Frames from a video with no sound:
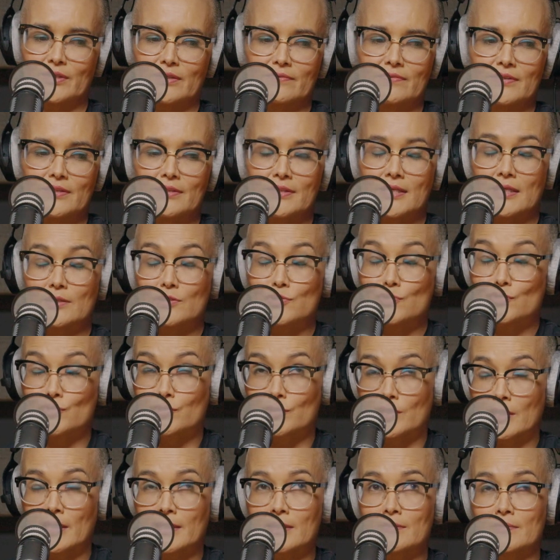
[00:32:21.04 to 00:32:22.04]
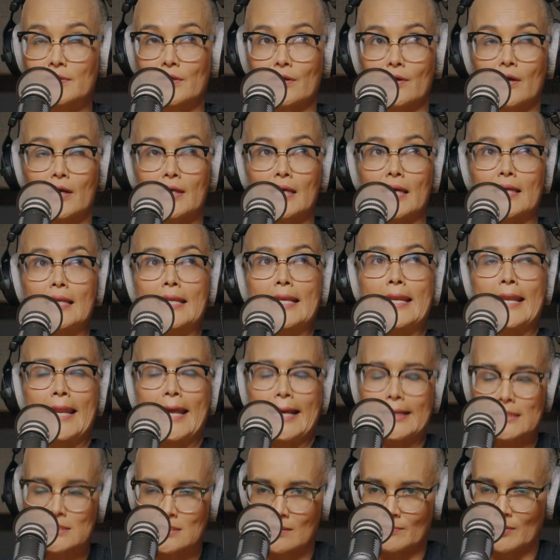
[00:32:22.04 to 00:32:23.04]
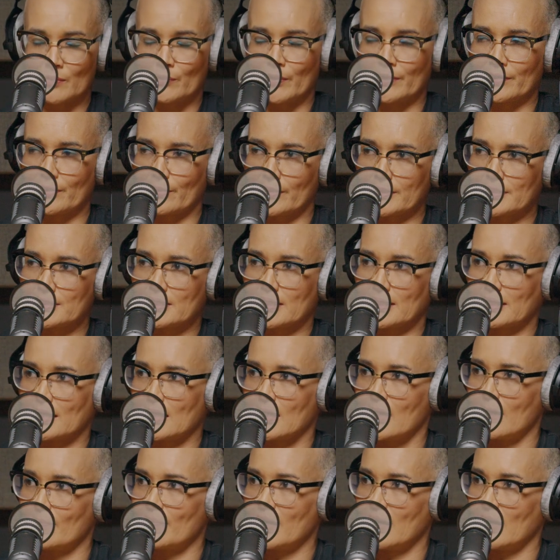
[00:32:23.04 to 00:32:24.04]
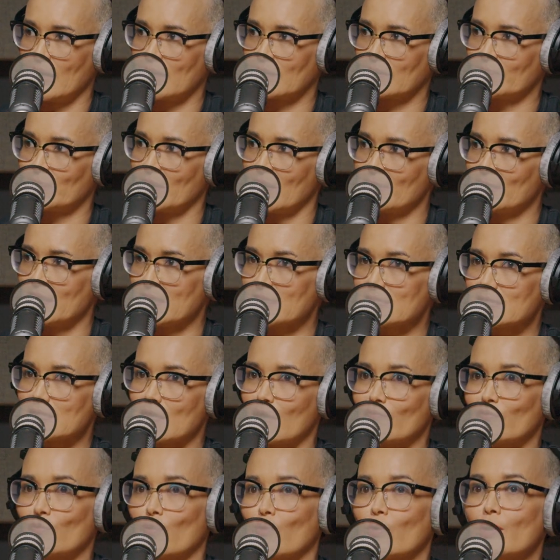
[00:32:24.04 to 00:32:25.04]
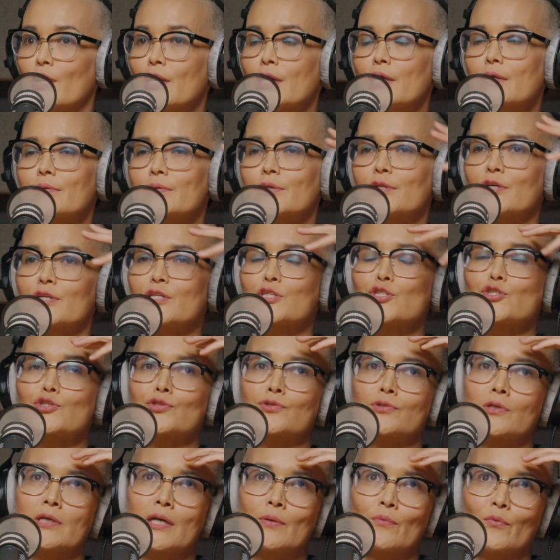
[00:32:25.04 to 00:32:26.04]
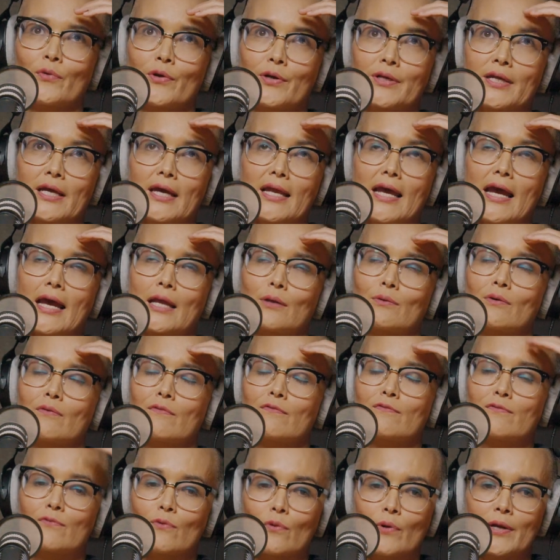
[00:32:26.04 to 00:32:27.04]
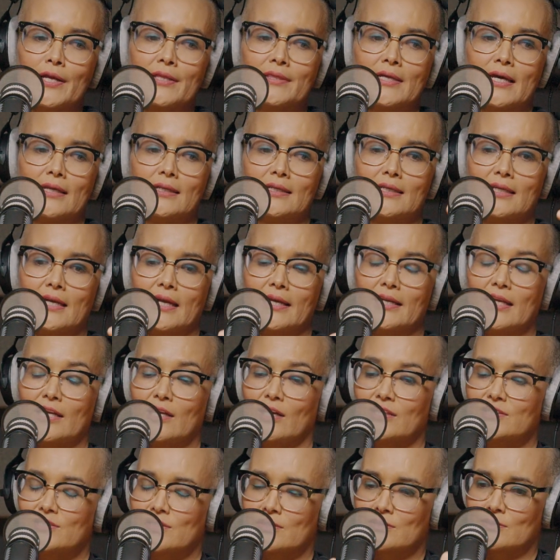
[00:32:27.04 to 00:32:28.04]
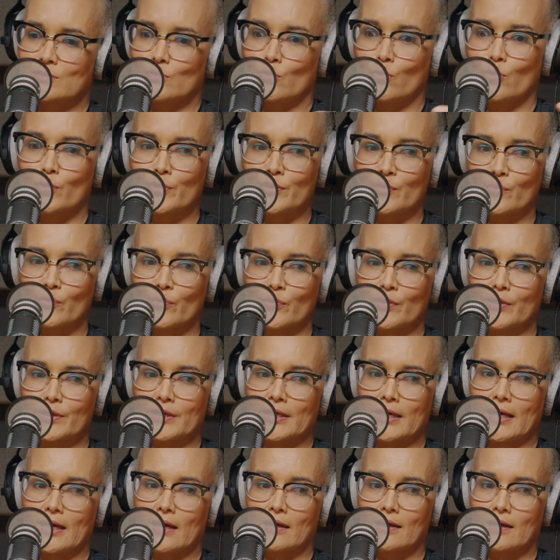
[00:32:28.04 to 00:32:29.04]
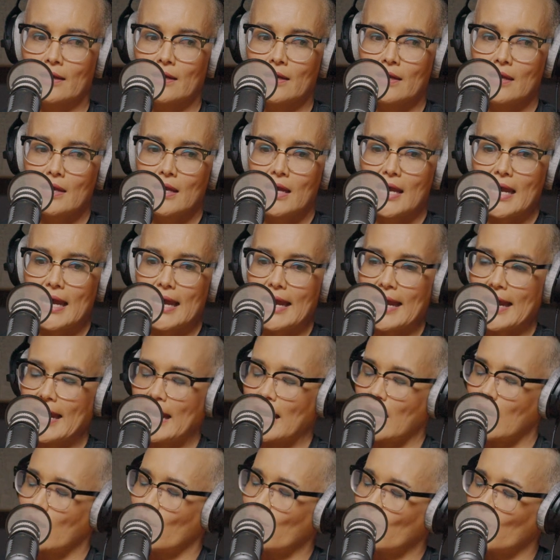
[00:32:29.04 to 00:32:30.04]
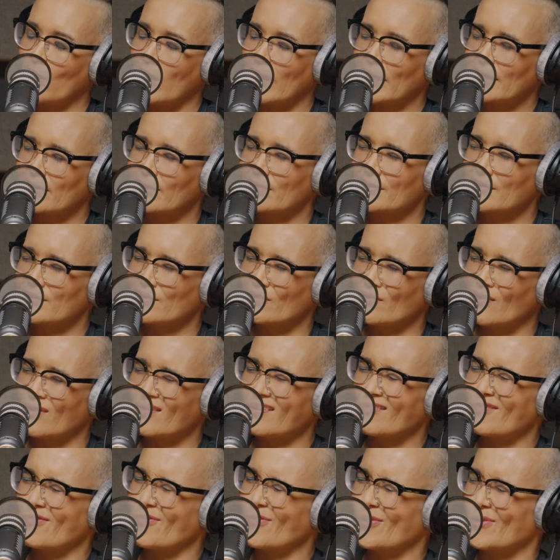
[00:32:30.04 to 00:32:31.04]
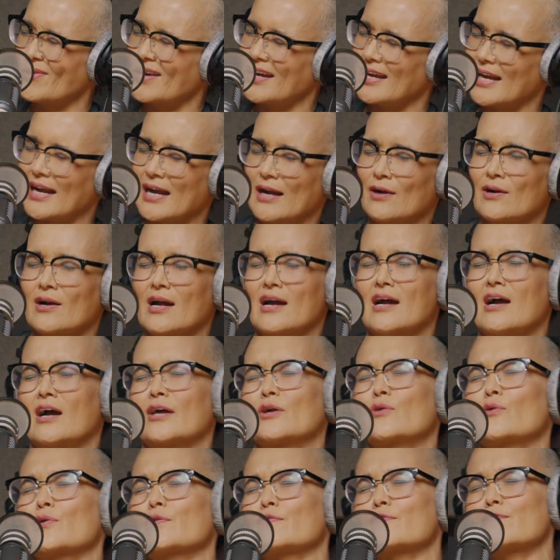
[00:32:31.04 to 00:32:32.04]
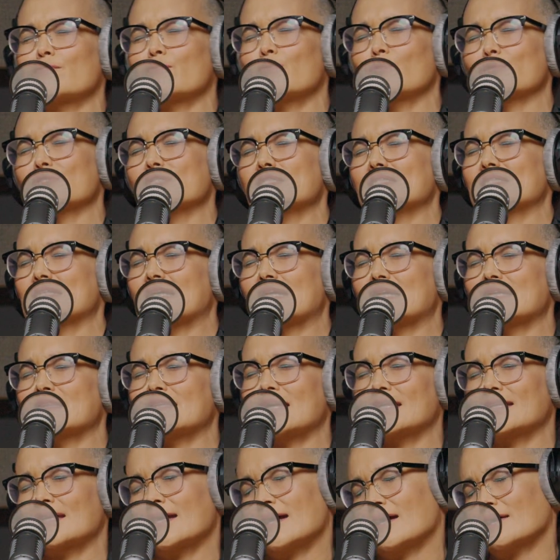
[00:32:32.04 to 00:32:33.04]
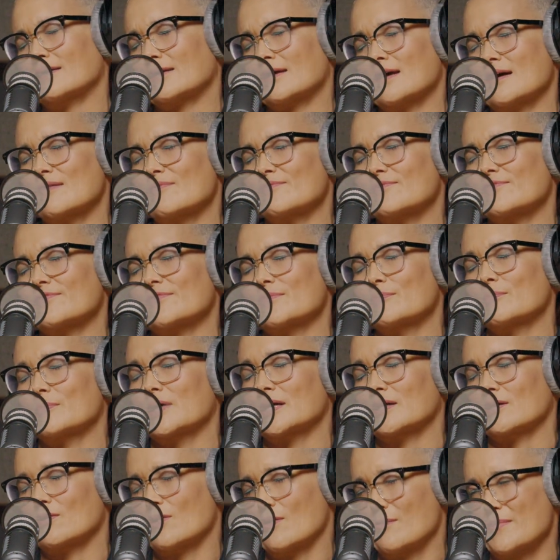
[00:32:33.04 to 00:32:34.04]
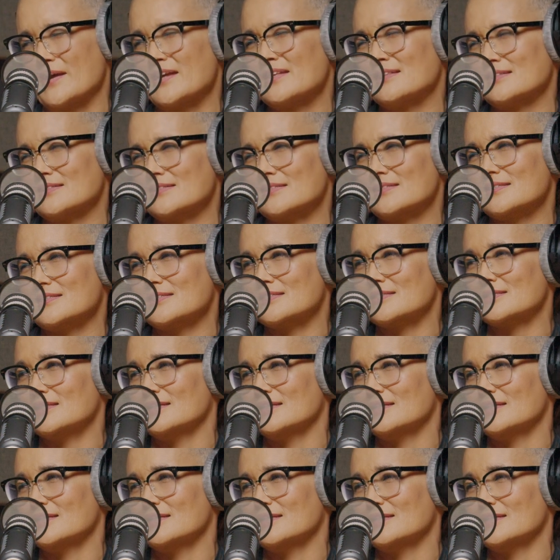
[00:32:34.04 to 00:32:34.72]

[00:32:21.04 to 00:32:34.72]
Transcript: whatever, they try to go, okay, next time I won't go into that car park by myself. Or, you try and work out how to avoid that again. And I just couldn't work out how I could have foreseen that outcome from my comments.